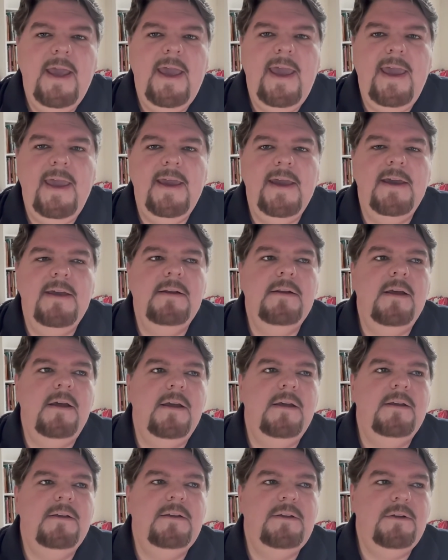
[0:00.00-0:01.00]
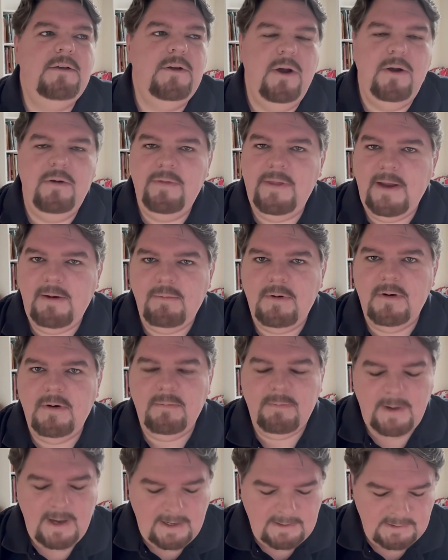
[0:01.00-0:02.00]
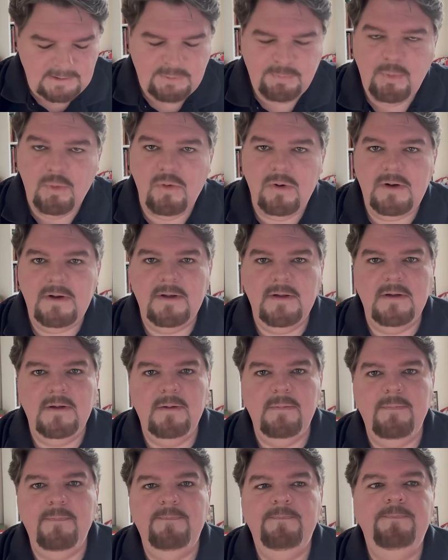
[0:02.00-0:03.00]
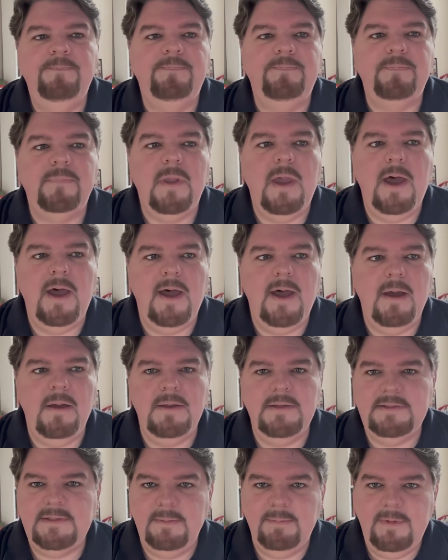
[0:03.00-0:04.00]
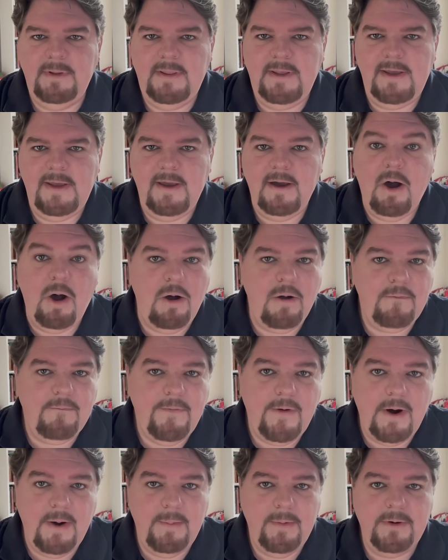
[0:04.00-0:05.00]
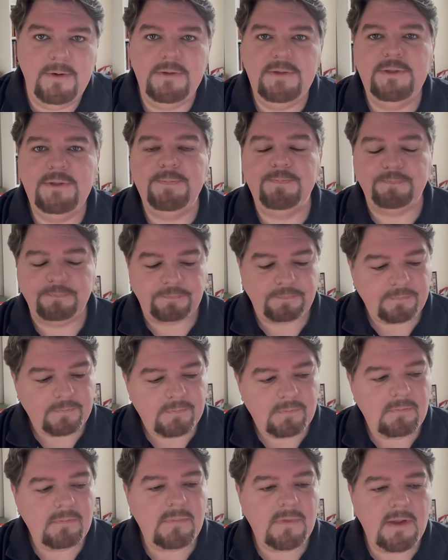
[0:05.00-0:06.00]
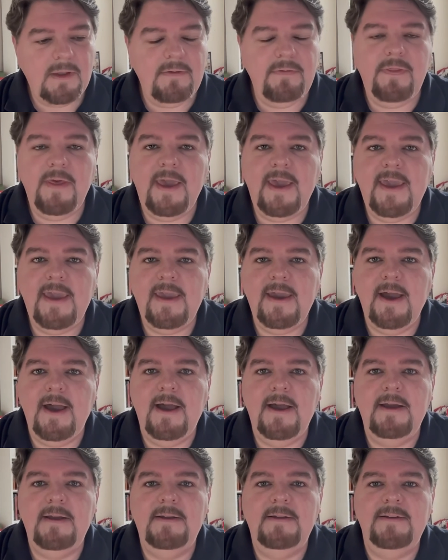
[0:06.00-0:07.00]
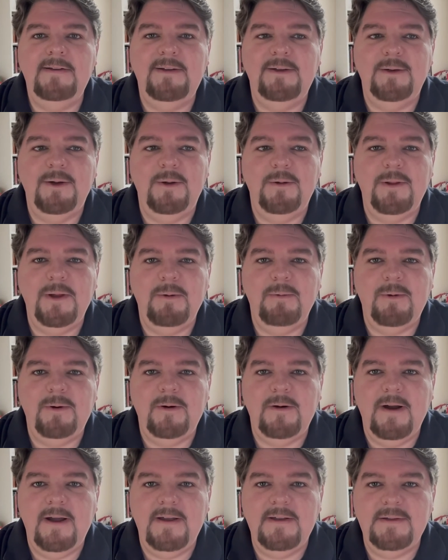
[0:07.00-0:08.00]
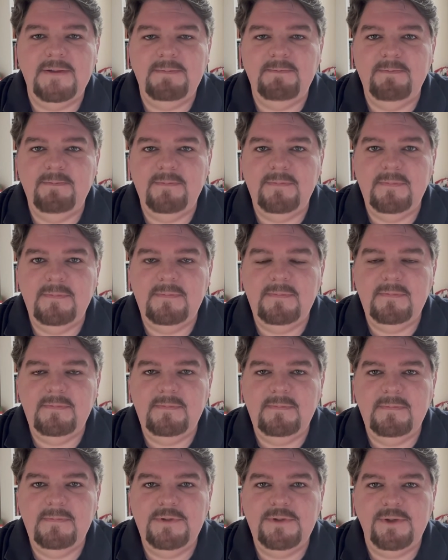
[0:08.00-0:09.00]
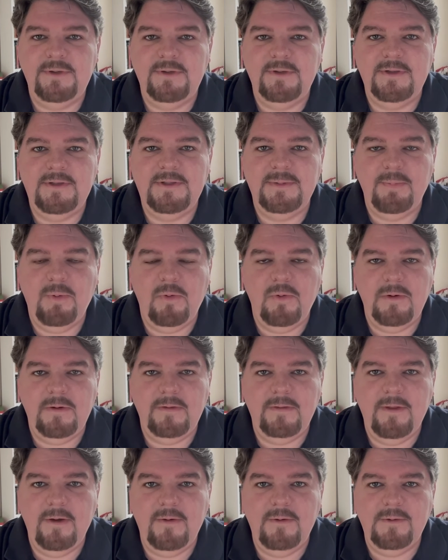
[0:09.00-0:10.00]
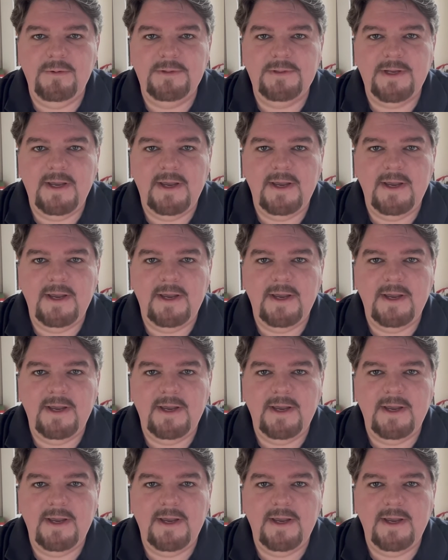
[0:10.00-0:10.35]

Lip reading: And, you know, they were kind of sporting them. Some of the hog farmers, they, you know, they were certainly supporting those